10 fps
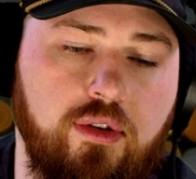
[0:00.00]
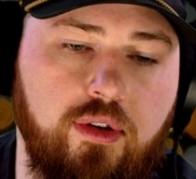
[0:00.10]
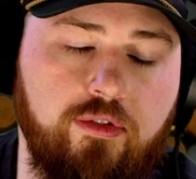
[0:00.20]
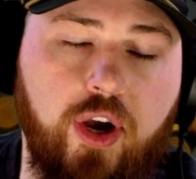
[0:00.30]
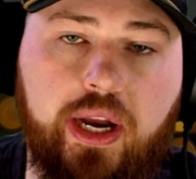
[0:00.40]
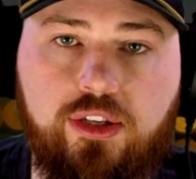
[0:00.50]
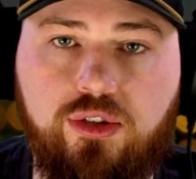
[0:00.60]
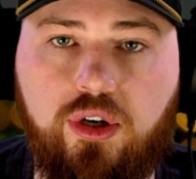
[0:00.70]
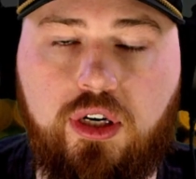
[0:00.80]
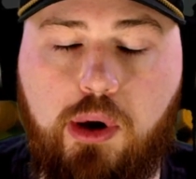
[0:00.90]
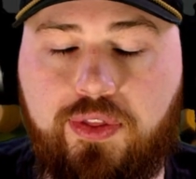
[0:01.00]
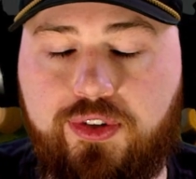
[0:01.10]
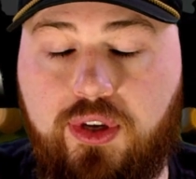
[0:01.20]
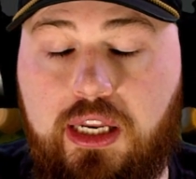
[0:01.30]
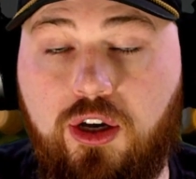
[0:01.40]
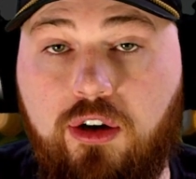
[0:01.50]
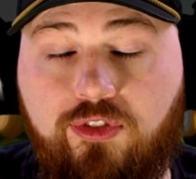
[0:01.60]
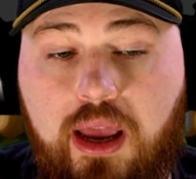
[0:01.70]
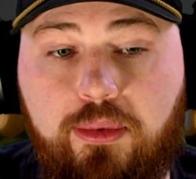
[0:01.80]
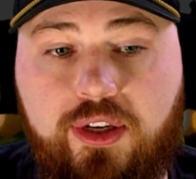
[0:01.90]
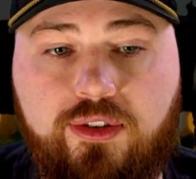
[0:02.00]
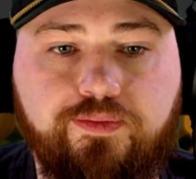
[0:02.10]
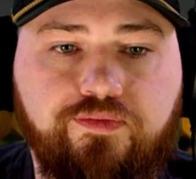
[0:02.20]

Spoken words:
very concerned about the Sandy Hook families.